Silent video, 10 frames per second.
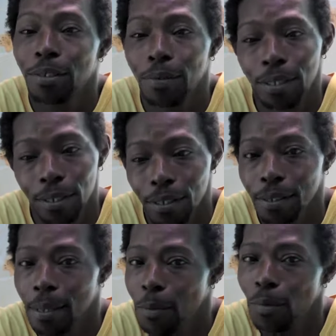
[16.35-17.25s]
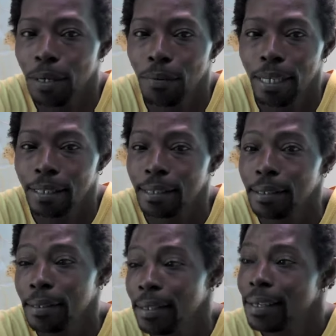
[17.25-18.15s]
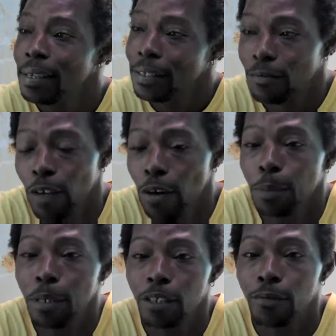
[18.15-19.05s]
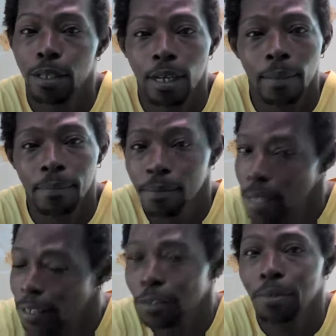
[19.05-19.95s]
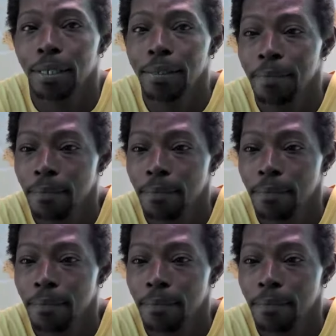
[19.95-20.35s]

reasons. Number one reason, it's a very peaceful country.